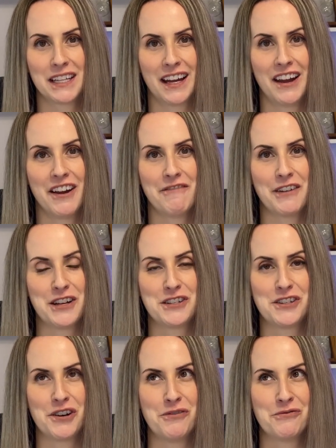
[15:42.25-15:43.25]
of "I
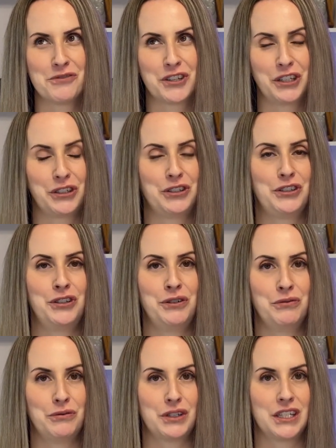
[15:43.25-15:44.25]
don't
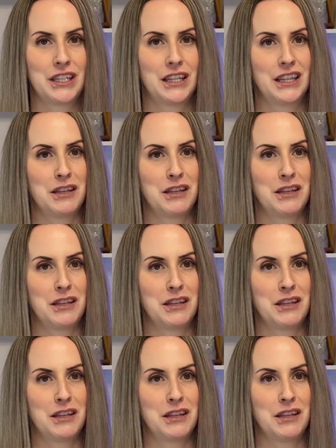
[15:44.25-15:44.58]
shoot